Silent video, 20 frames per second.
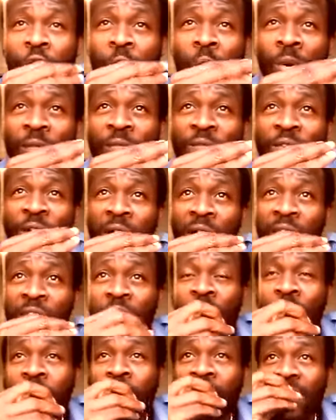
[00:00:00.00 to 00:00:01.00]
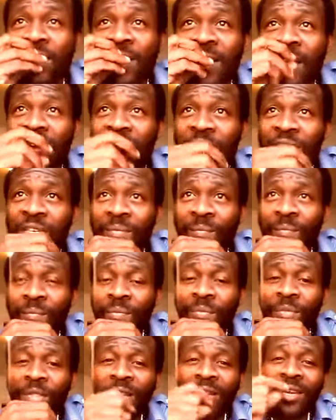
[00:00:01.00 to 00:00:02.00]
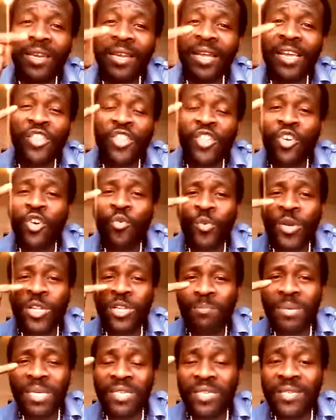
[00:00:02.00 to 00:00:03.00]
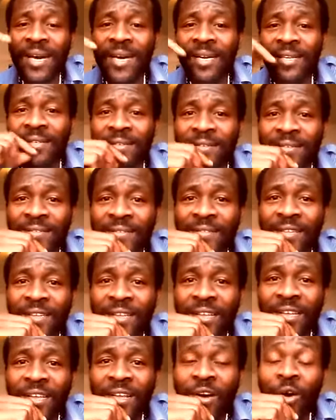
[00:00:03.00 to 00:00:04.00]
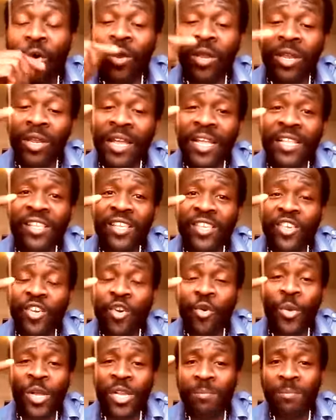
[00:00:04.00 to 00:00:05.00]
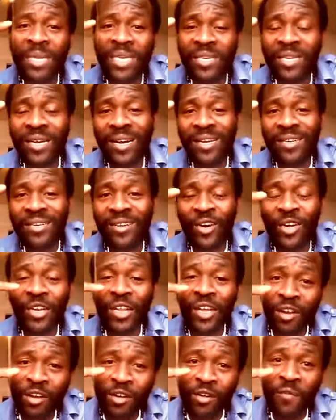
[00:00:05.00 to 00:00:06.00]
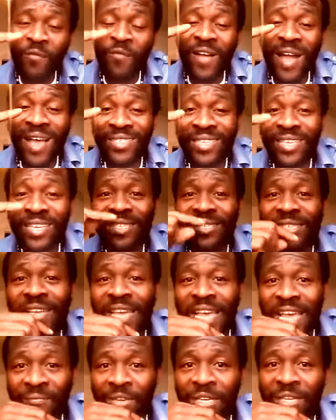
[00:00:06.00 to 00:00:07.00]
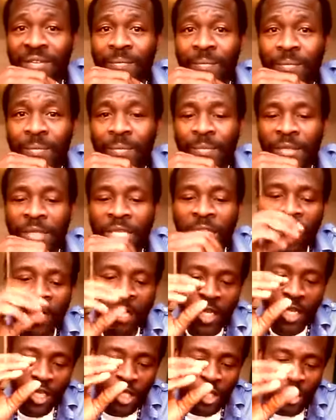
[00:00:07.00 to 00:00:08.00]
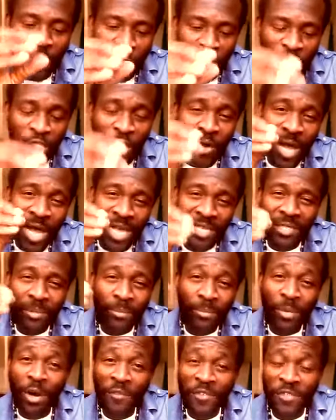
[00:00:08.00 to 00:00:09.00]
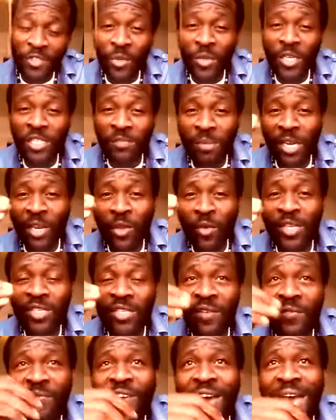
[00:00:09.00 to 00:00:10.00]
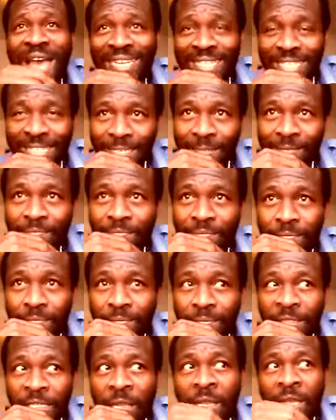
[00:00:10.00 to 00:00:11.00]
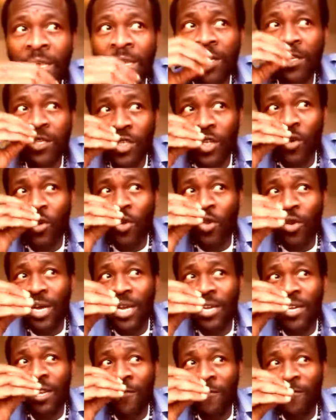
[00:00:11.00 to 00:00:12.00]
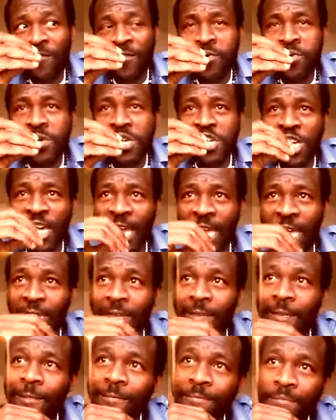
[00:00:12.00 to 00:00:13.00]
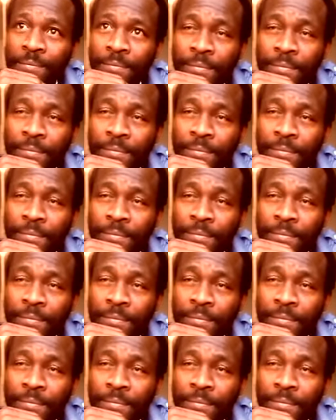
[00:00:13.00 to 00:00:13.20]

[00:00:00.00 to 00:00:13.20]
Our Father who art in heaven, let your will be done, or let your will be done on earth as it is in heaven. So as above, so is below is a fact. So look at the food chain.